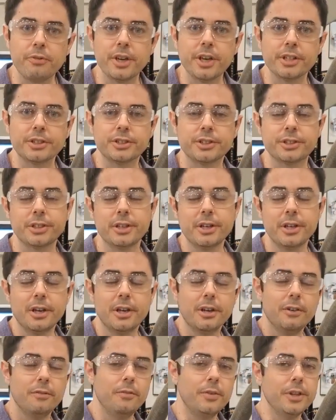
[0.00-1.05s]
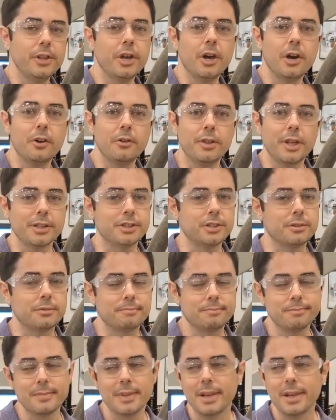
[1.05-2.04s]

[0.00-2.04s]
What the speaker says: was just broadcasted maybe a little bit